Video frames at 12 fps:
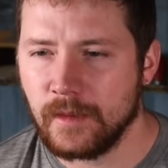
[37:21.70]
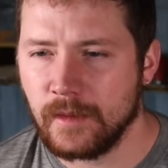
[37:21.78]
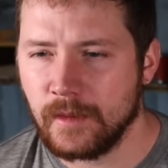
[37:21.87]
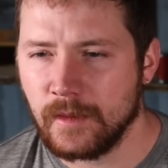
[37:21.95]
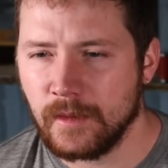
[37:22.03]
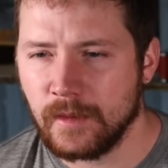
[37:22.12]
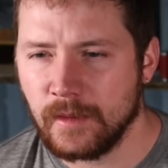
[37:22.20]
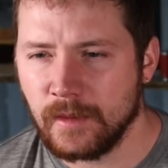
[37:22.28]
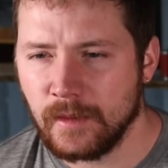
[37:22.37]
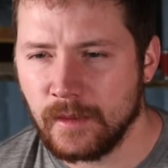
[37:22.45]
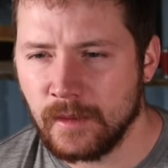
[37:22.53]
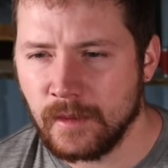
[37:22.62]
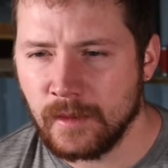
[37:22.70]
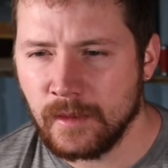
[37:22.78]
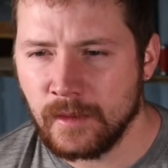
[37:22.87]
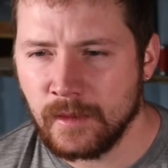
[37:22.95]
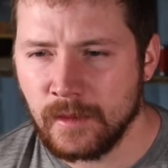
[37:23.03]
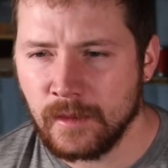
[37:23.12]

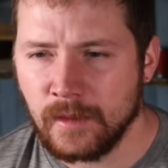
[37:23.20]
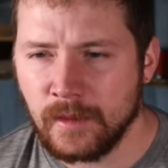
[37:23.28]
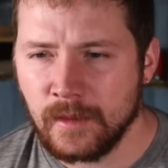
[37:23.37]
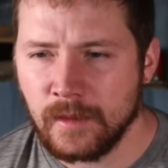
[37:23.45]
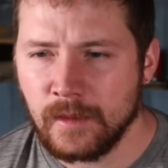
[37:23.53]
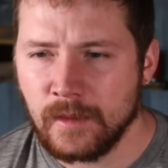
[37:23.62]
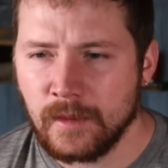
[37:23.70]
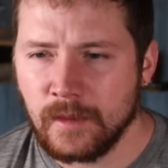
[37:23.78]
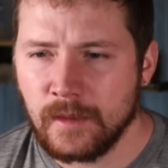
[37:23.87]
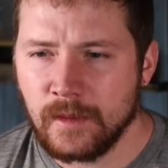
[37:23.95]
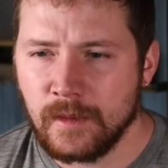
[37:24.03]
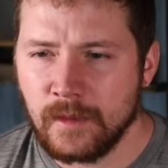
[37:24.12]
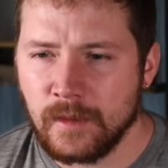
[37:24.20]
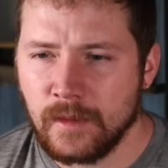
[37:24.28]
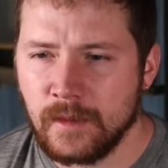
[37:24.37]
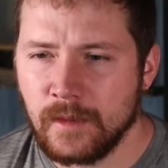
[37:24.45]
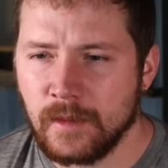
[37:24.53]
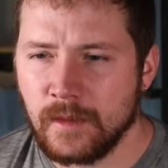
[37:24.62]

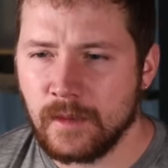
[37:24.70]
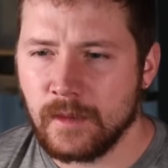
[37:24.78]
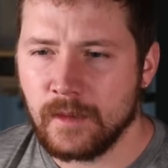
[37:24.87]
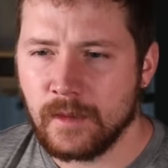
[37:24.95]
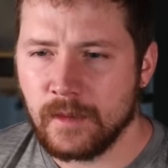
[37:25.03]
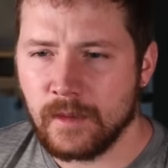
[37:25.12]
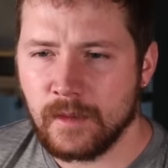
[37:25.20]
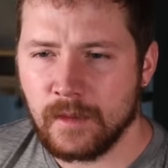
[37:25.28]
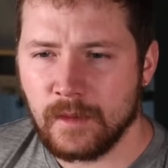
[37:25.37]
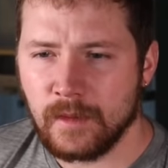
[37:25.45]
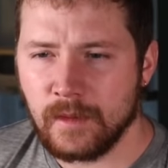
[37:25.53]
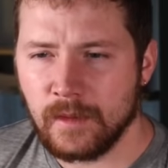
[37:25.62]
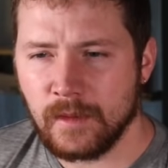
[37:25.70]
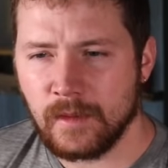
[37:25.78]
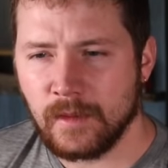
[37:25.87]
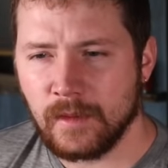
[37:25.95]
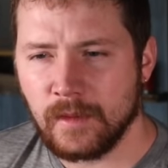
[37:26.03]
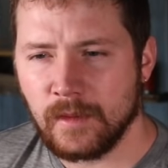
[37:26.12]

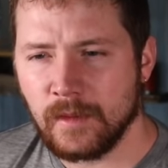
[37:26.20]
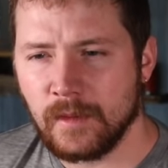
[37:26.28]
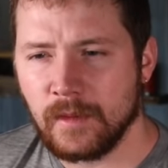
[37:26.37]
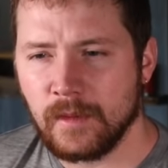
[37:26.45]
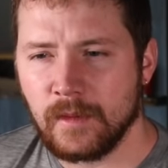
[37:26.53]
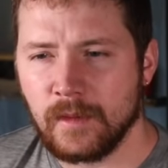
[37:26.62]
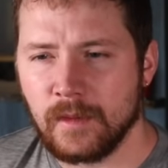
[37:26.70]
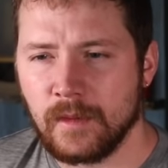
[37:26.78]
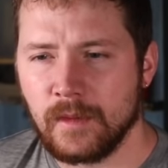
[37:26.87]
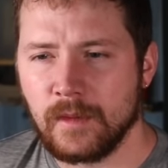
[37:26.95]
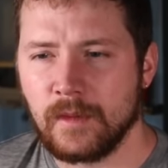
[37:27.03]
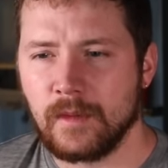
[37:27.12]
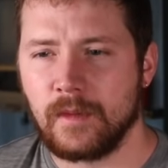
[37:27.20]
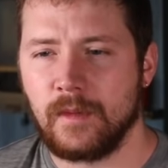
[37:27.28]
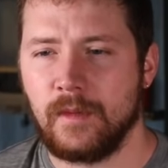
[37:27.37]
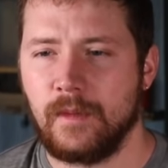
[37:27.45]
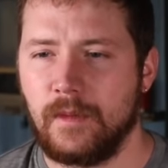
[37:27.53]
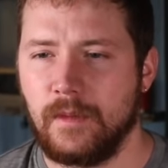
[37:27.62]

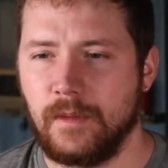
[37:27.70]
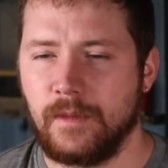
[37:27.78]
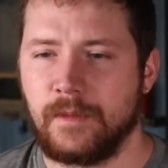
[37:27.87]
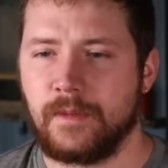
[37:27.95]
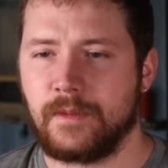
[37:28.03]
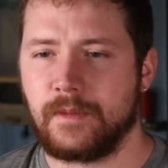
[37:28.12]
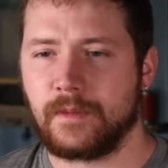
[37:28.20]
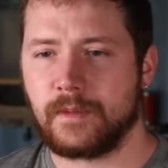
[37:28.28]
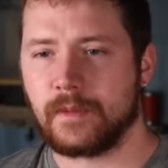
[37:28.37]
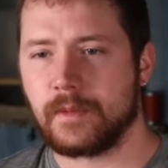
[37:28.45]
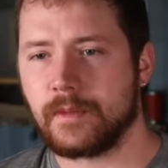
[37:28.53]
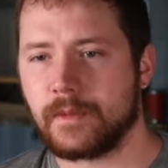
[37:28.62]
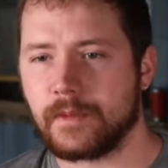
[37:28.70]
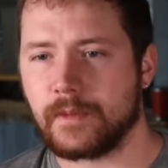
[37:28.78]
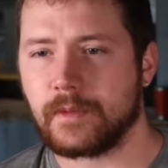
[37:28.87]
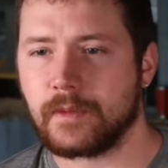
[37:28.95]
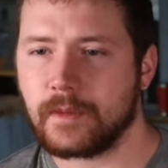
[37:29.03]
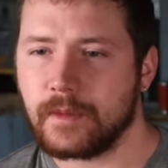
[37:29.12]

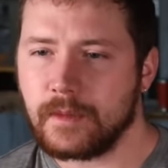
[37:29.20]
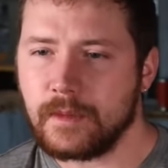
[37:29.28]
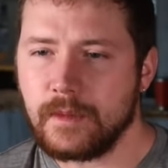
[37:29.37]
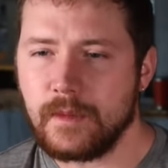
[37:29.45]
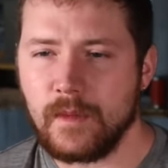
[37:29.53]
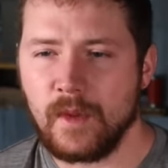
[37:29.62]
No words are spoken by the person on screen.